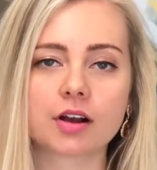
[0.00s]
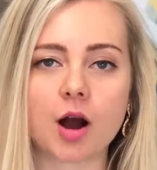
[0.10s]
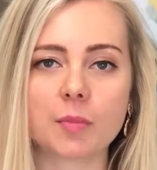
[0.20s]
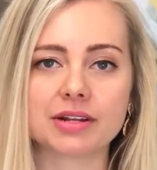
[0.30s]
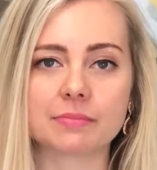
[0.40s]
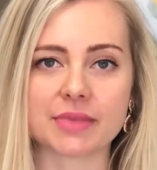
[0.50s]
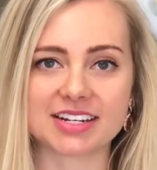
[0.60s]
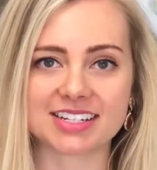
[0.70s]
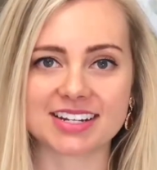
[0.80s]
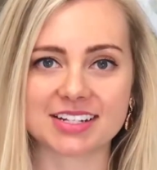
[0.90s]
common
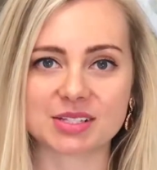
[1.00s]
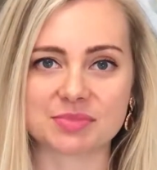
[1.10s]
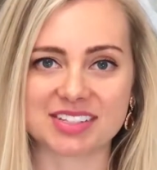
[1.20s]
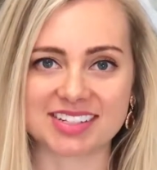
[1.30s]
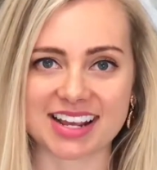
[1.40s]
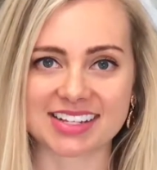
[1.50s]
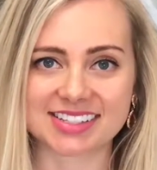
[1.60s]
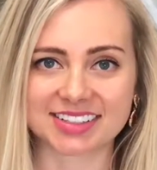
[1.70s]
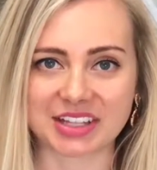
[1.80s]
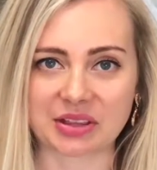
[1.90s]
maintenance
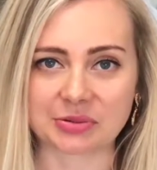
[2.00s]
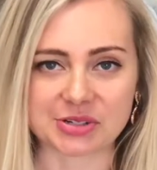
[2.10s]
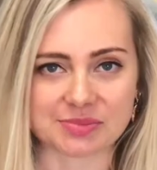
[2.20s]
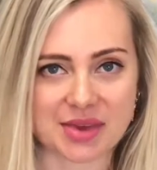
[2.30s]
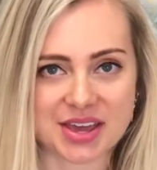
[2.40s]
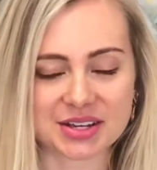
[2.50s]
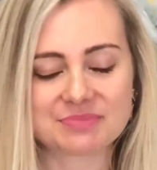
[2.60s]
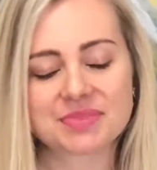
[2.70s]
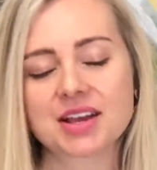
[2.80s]
mistakes that landlords make.